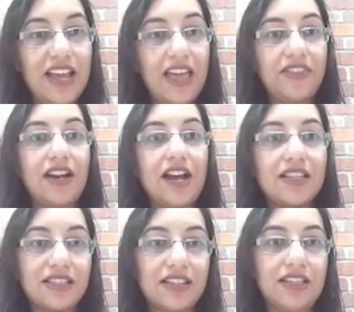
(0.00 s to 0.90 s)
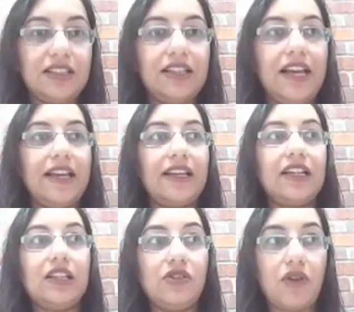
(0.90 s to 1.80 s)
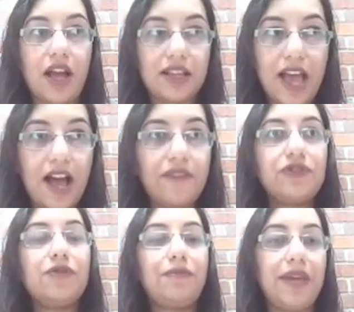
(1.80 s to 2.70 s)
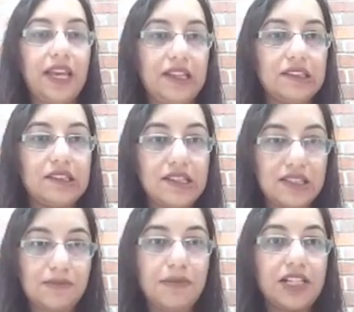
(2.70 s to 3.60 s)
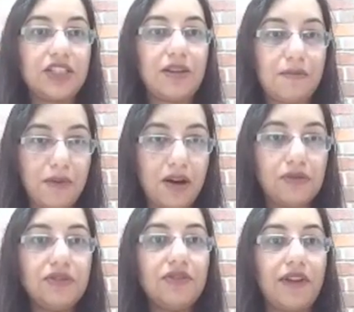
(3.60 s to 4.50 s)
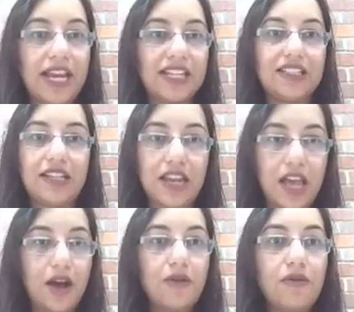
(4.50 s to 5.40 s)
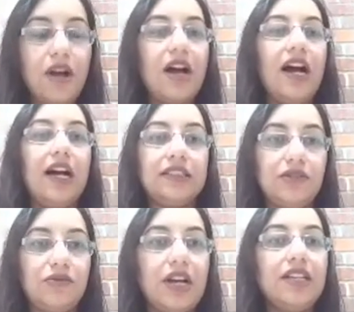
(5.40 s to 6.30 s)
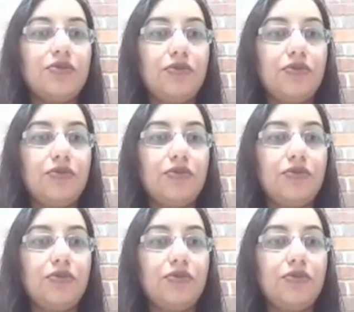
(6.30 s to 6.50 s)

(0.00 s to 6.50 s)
and they're asking like, you have to pay this much amount right now, otherwise